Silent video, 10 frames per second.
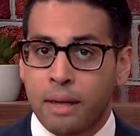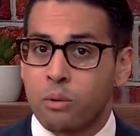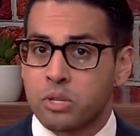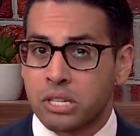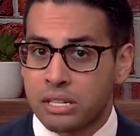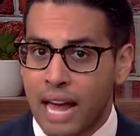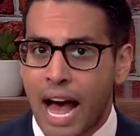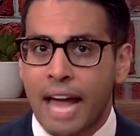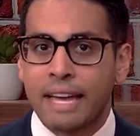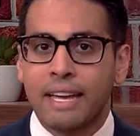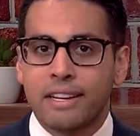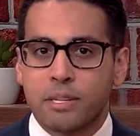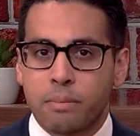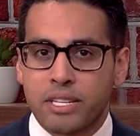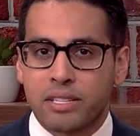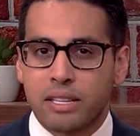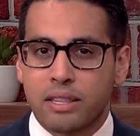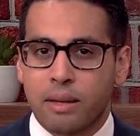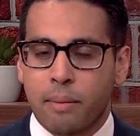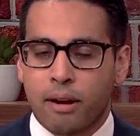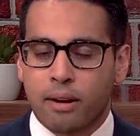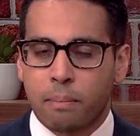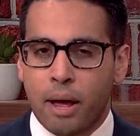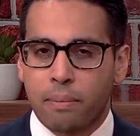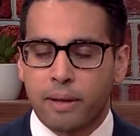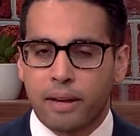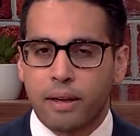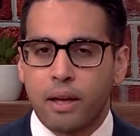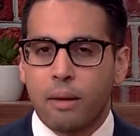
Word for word: It was a lie to mislead the American public.